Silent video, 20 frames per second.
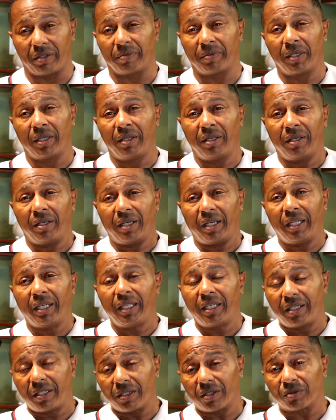him,
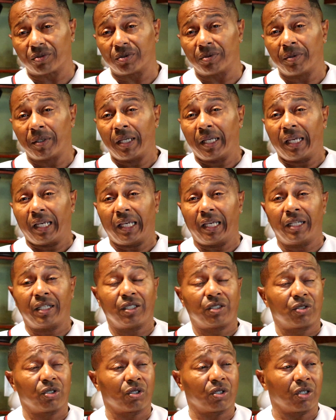and he killed him.
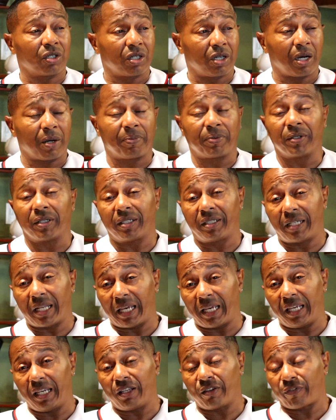And it took a couple of
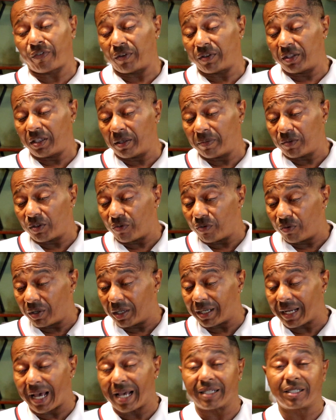days for them to
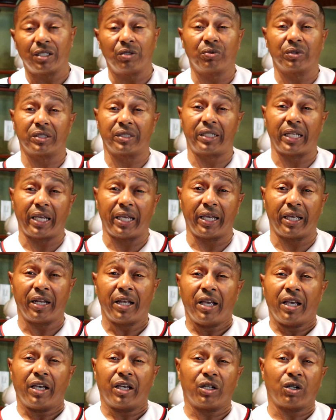realize he was dead.
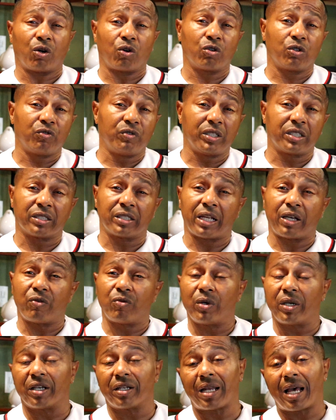And the only reason they
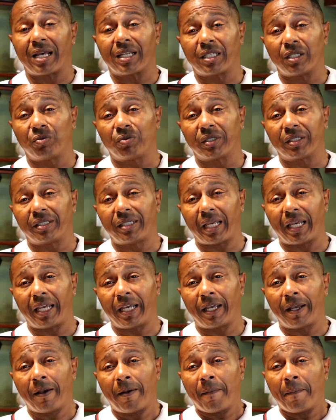realized he was
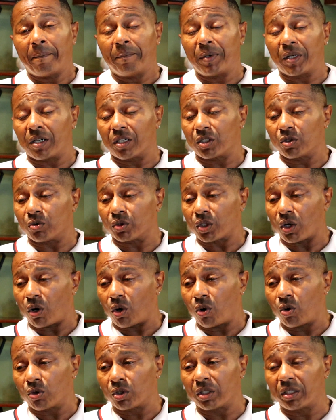dead because it was an
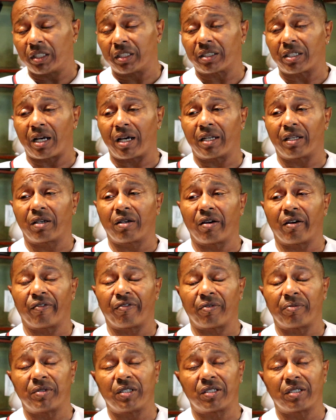odor that started coming
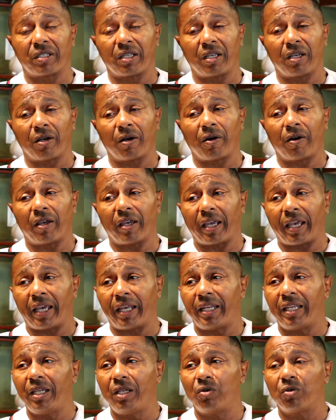from the cell,
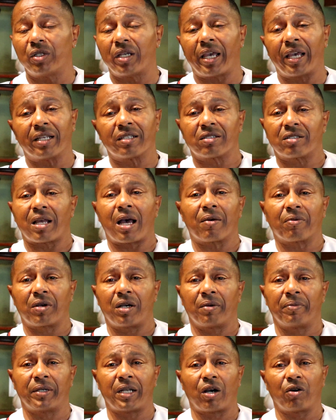and he had stopped
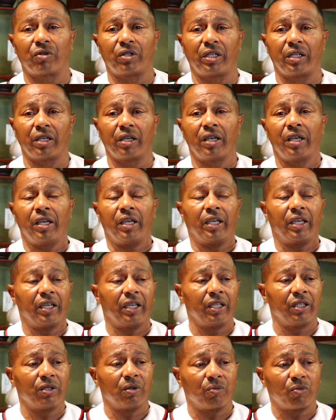coming out there
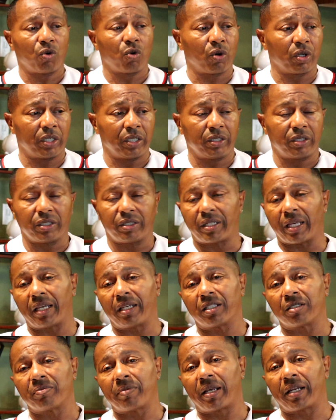in the morning to
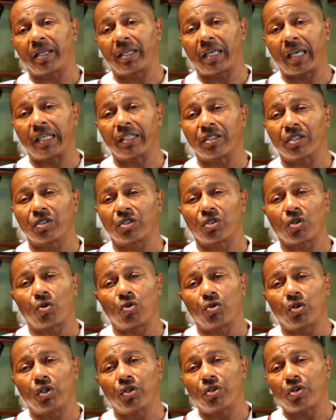take his medication.
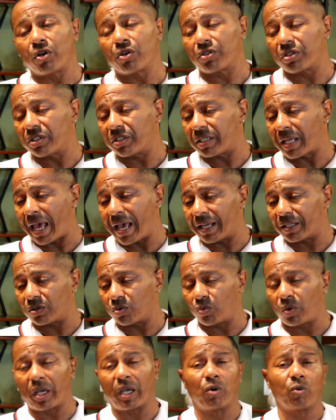So the nurses
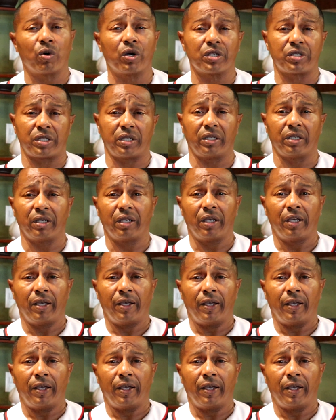asked, where was he?